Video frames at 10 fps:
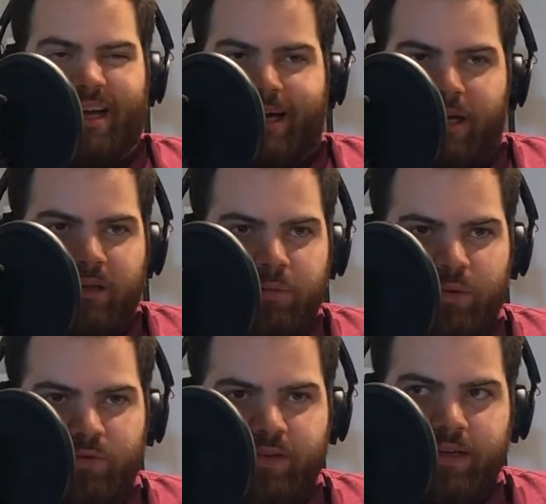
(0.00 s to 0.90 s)

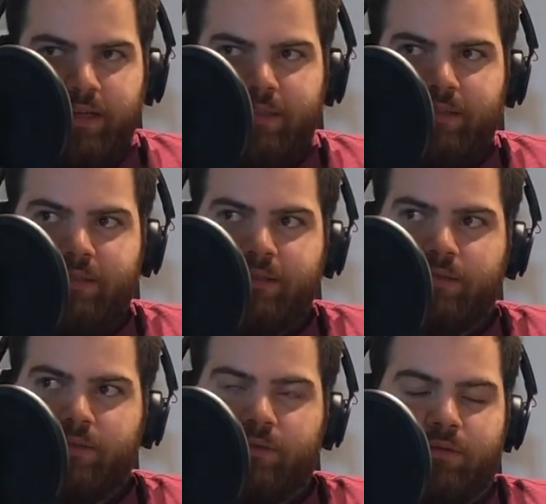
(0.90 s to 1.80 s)
honeymoon phase
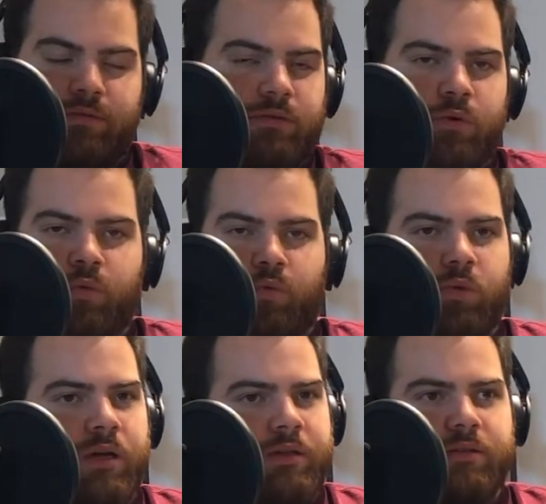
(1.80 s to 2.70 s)
or
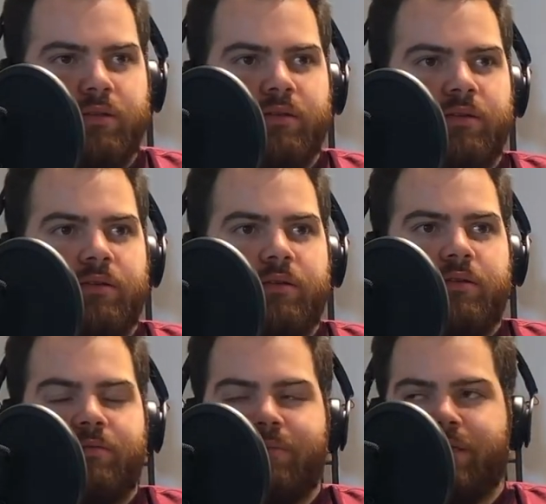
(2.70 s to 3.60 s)
what?
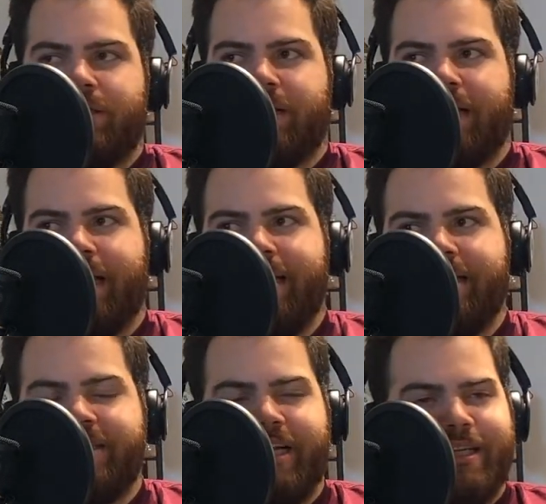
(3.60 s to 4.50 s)
But it's like
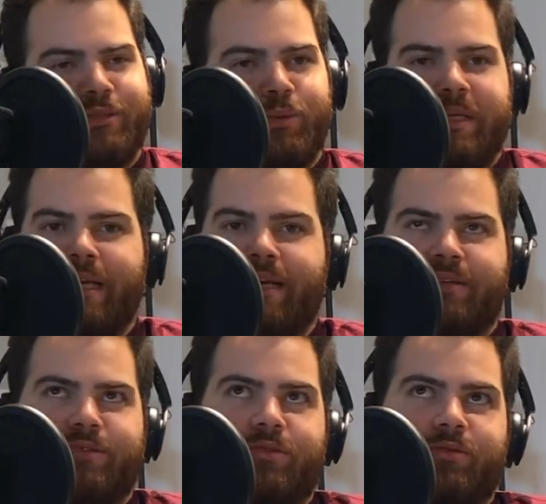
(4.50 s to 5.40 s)
any chance we
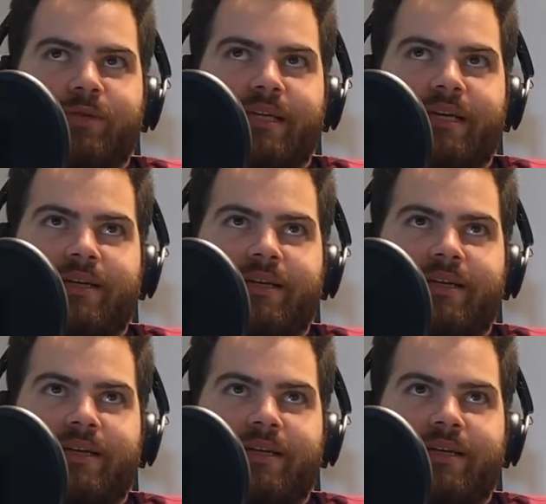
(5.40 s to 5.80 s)
can. So we